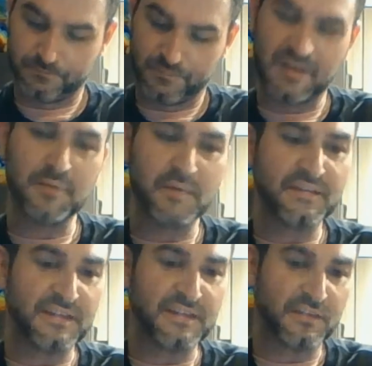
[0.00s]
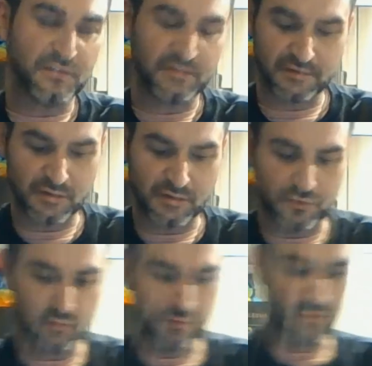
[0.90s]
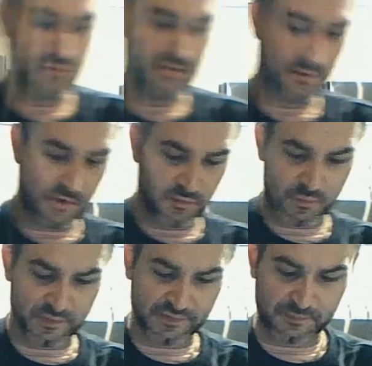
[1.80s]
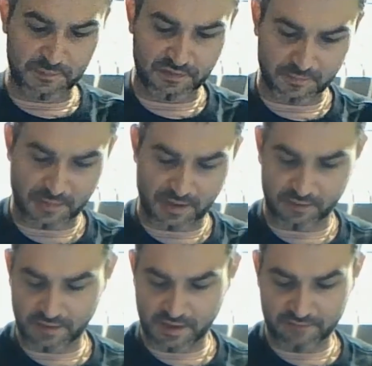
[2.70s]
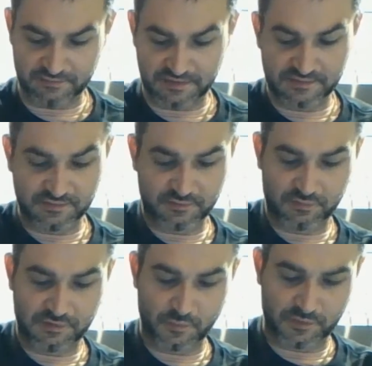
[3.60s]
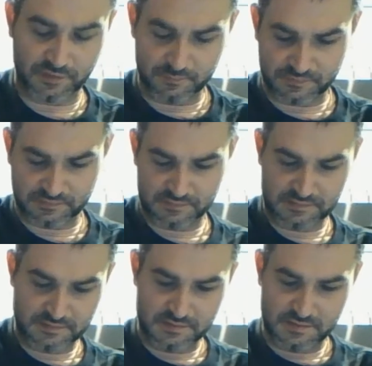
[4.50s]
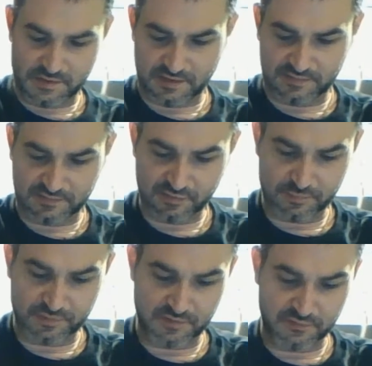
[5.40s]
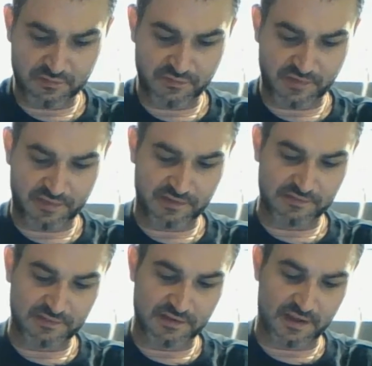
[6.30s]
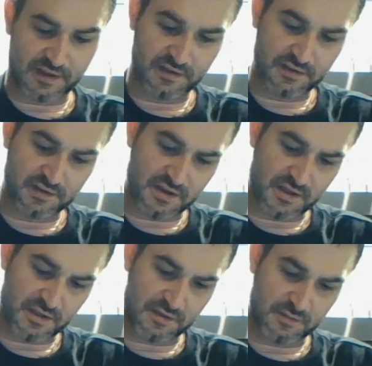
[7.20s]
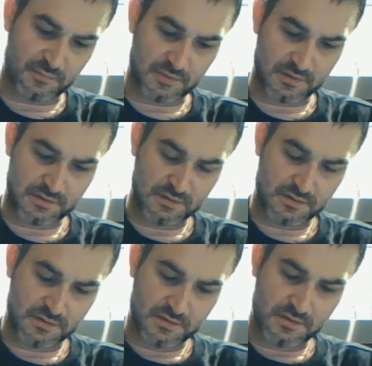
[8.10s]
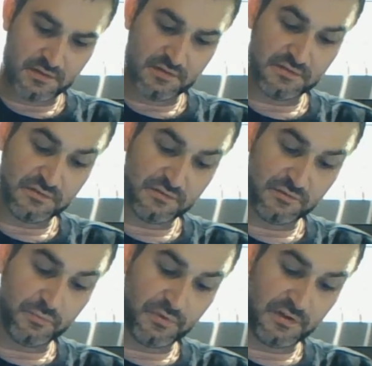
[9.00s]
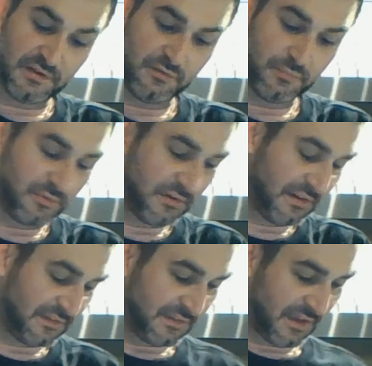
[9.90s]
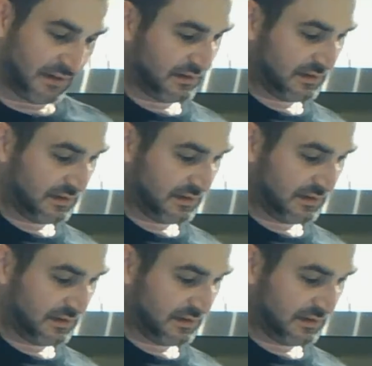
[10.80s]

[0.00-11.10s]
Did anybody see that there's a new movie coming out with Will Smith about Venus and Serena Williams? I saw the preview for that thing today, and I am super duper excited